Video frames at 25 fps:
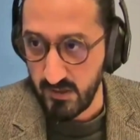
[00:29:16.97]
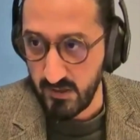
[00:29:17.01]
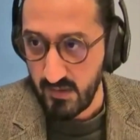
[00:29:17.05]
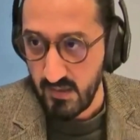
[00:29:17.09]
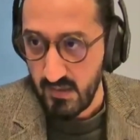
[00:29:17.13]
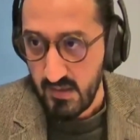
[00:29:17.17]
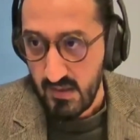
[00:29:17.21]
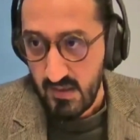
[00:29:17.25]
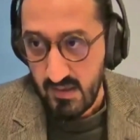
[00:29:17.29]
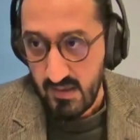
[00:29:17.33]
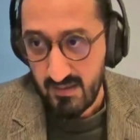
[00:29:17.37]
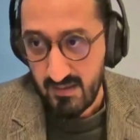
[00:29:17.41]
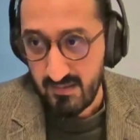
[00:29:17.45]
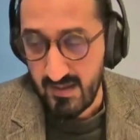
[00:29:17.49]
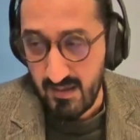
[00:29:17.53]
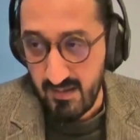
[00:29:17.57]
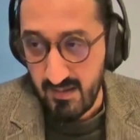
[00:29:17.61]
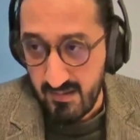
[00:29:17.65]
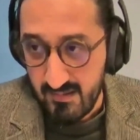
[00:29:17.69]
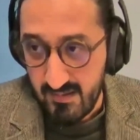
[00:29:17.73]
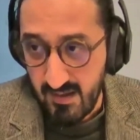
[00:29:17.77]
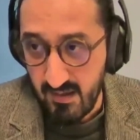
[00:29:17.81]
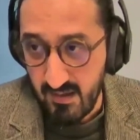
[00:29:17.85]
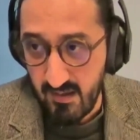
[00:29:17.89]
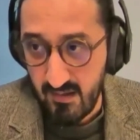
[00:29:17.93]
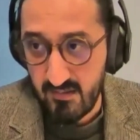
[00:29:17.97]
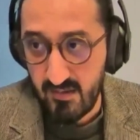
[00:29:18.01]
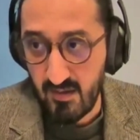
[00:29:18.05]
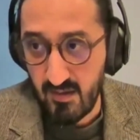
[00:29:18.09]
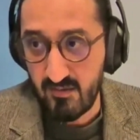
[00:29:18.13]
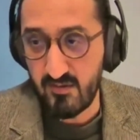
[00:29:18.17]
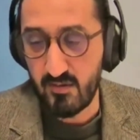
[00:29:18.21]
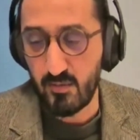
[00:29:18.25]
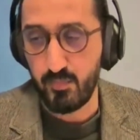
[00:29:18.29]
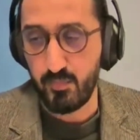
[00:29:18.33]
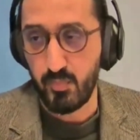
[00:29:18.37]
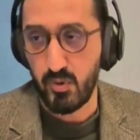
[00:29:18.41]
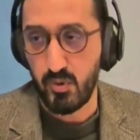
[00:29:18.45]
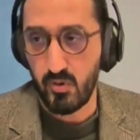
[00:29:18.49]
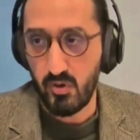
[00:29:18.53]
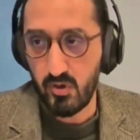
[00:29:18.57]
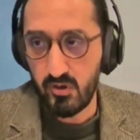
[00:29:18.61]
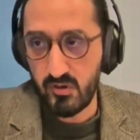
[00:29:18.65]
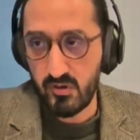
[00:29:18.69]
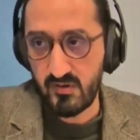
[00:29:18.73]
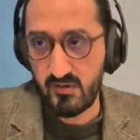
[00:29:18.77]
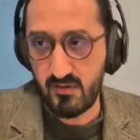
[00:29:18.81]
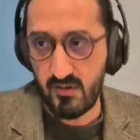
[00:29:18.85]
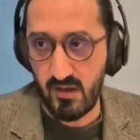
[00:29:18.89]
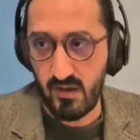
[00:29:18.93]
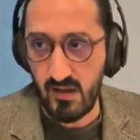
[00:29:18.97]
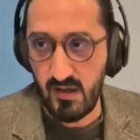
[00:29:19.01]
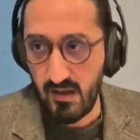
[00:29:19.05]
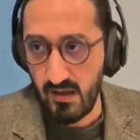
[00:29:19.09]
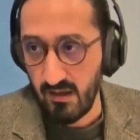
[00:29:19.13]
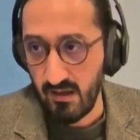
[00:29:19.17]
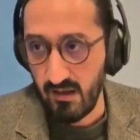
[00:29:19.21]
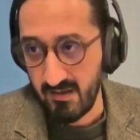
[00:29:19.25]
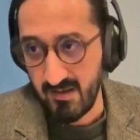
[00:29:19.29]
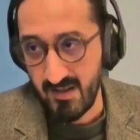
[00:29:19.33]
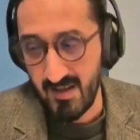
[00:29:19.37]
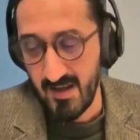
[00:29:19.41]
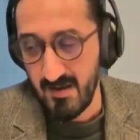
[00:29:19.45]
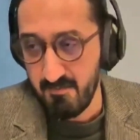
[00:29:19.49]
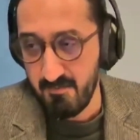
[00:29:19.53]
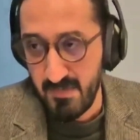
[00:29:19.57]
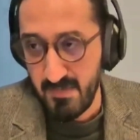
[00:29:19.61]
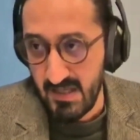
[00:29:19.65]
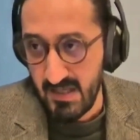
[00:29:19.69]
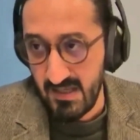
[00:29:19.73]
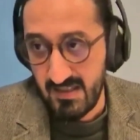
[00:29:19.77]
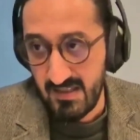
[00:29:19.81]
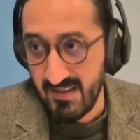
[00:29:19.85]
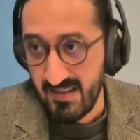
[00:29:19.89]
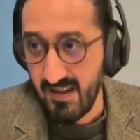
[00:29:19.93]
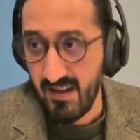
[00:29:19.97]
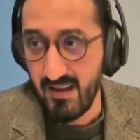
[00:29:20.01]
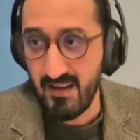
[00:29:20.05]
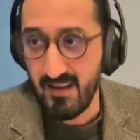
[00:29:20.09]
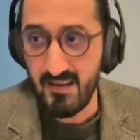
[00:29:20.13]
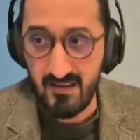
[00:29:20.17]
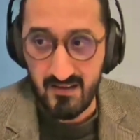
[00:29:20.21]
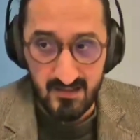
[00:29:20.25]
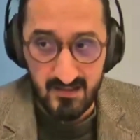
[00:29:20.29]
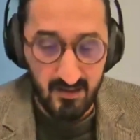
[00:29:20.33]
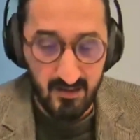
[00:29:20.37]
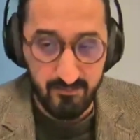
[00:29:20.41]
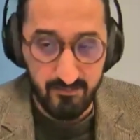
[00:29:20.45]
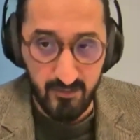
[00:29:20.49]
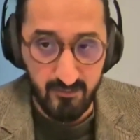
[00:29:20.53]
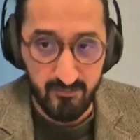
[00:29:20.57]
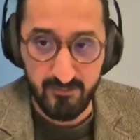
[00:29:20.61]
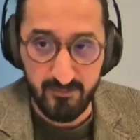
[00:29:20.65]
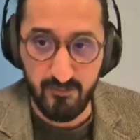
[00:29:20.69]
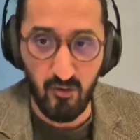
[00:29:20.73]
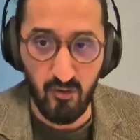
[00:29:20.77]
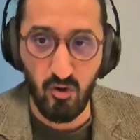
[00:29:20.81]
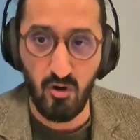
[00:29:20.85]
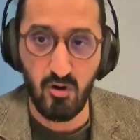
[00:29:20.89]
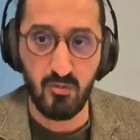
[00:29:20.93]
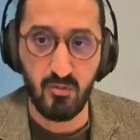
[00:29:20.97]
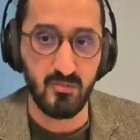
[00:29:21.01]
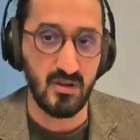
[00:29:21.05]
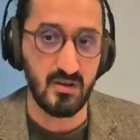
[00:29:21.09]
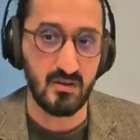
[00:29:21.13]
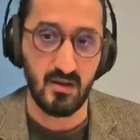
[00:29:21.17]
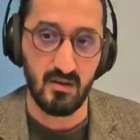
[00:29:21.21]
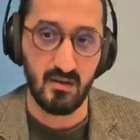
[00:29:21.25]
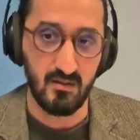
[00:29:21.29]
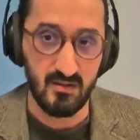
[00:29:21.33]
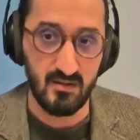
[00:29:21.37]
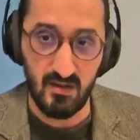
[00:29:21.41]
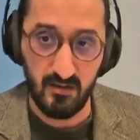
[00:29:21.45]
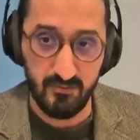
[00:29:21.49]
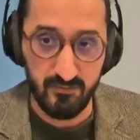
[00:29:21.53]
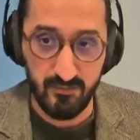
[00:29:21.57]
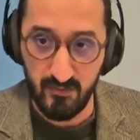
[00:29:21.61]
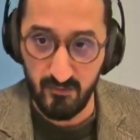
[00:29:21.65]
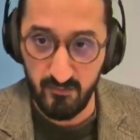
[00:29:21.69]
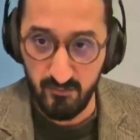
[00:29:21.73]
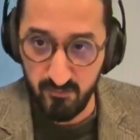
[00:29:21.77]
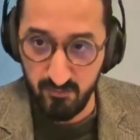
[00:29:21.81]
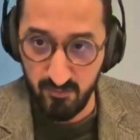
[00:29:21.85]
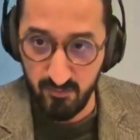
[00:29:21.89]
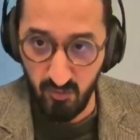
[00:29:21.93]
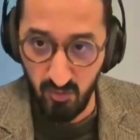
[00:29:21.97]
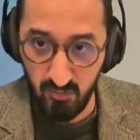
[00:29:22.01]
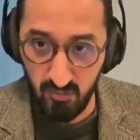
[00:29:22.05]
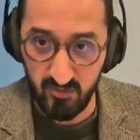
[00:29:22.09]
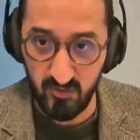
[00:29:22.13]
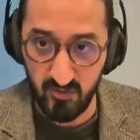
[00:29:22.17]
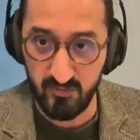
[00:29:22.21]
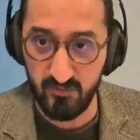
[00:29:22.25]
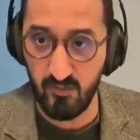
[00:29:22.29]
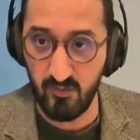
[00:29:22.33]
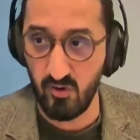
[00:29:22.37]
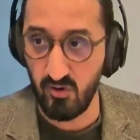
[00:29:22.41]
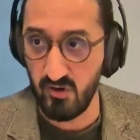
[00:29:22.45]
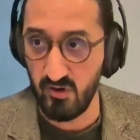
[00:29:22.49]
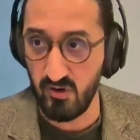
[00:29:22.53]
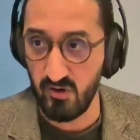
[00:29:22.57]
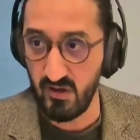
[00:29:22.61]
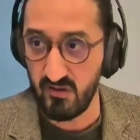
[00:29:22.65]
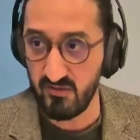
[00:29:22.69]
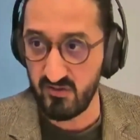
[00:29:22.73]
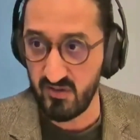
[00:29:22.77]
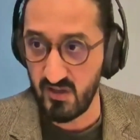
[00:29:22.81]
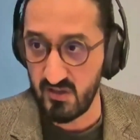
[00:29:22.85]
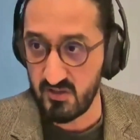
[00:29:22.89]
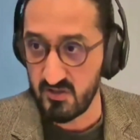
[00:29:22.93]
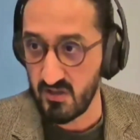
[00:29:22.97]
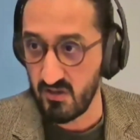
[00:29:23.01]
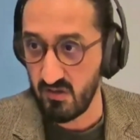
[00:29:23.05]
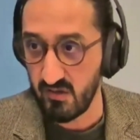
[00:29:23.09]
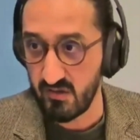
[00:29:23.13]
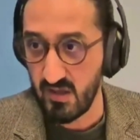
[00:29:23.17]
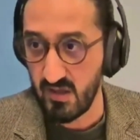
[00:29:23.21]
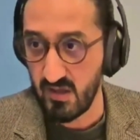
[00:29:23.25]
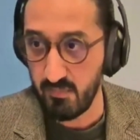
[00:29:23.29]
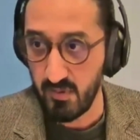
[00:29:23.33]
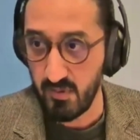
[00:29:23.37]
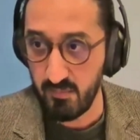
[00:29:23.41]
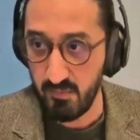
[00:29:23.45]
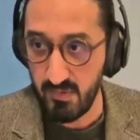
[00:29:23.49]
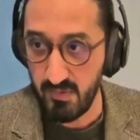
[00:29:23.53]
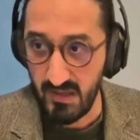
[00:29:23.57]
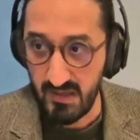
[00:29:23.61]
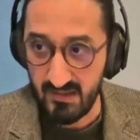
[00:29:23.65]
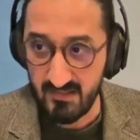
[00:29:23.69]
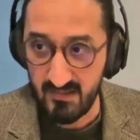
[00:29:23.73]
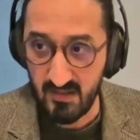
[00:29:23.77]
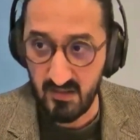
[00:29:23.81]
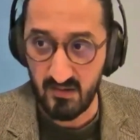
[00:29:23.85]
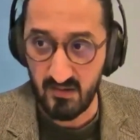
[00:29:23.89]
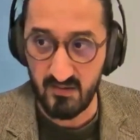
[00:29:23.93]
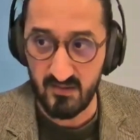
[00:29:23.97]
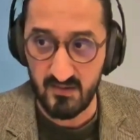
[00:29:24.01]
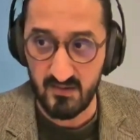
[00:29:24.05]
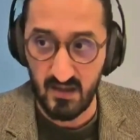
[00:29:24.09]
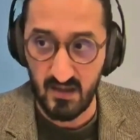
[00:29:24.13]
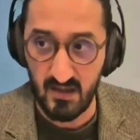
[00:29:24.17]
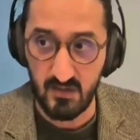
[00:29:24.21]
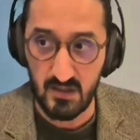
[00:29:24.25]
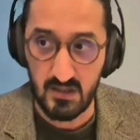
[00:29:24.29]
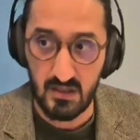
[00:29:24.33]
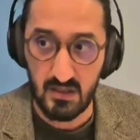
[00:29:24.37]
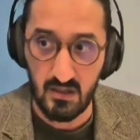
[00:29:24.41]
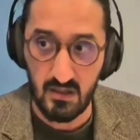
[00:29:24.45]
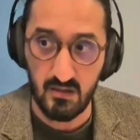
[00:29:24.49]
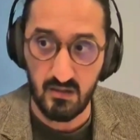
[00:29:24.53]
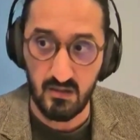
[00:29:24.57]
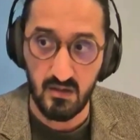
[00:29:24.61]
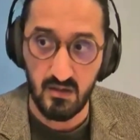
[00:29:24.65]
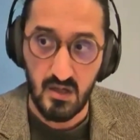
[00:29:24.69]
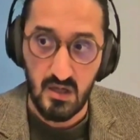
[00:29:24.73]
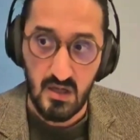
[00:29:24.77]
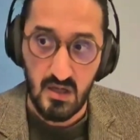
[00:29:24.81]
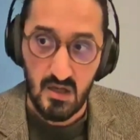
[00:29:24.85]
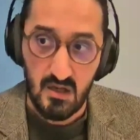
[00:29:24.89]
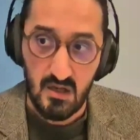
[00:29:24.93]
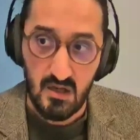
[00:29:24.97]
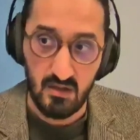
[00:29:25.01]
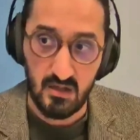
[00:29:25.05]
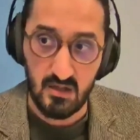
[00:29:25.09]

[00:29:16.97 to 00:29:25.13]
But the support can be in different form, in the different forms of organizational capabilities that we can